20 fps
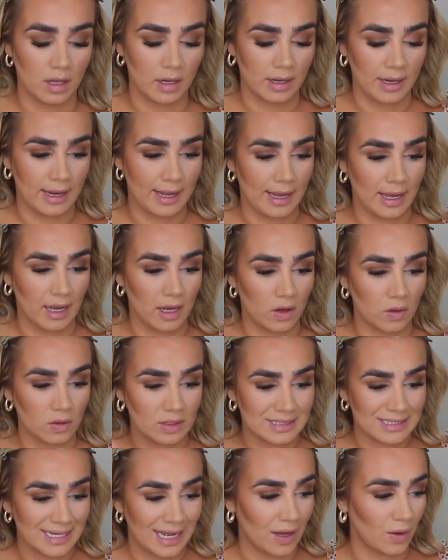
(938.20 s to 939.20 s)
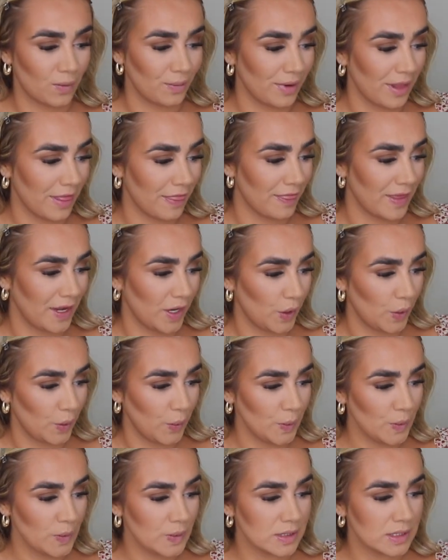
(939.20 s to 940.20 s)
Now down the
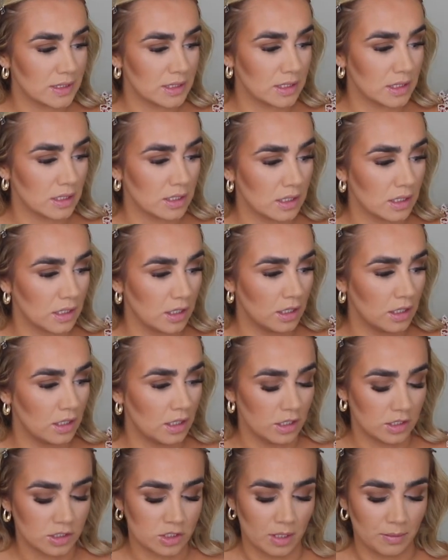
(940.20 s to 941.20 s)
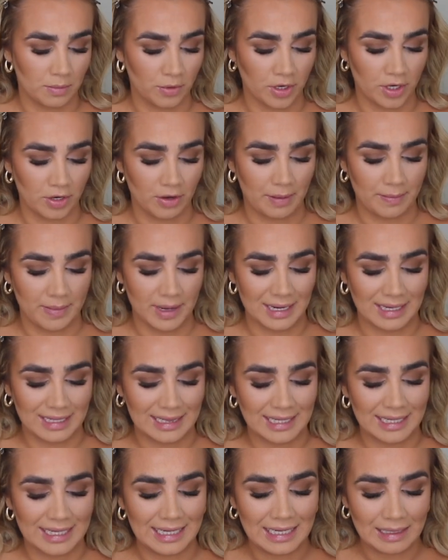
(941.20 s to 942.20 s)
nose. So I'm going to grab a
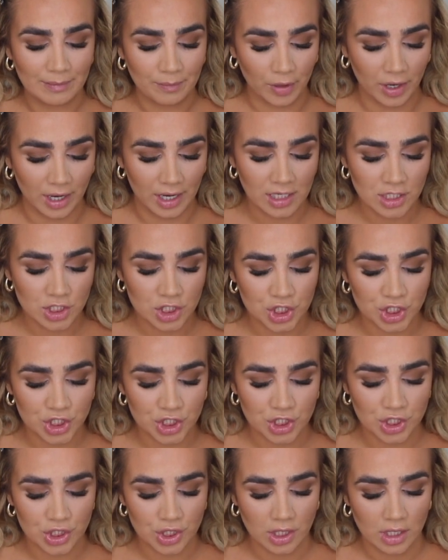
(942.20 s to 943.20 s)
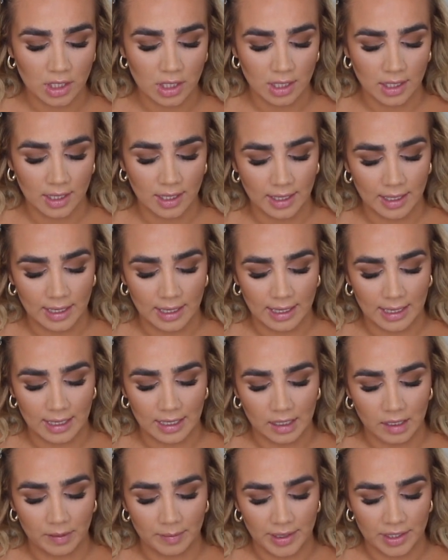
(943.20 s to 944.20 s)
clean brush
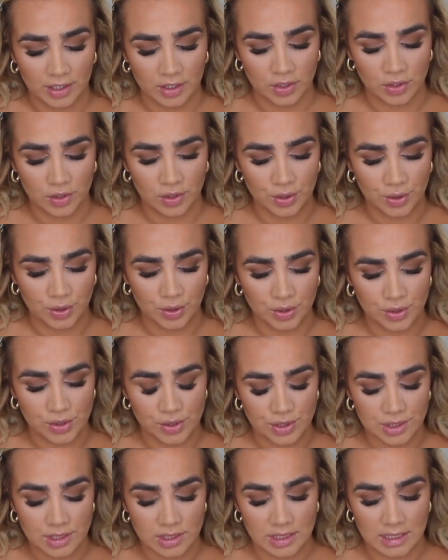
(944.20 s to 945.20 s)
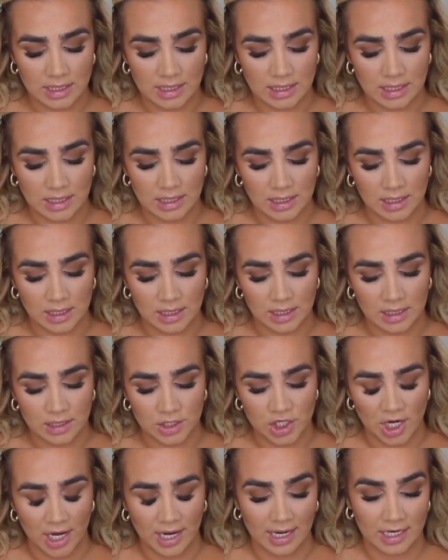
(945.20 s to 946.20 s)
and use the
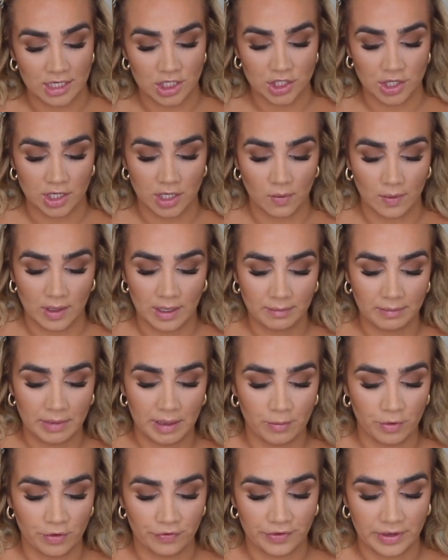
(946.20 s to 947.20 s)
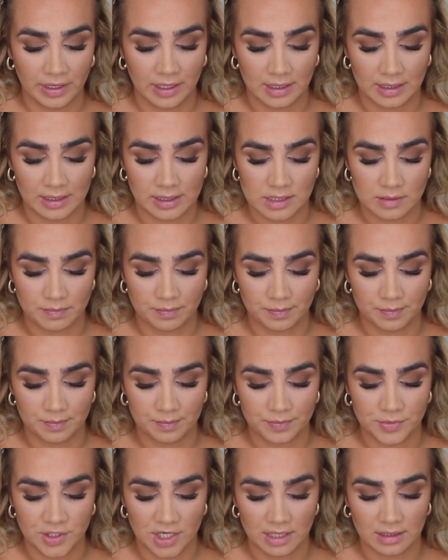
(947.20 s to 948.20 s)
JH31 by Morphe and
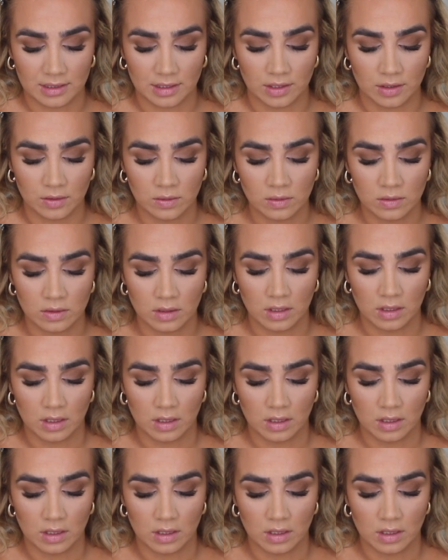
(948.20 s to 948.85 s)
Jaclyn Hill.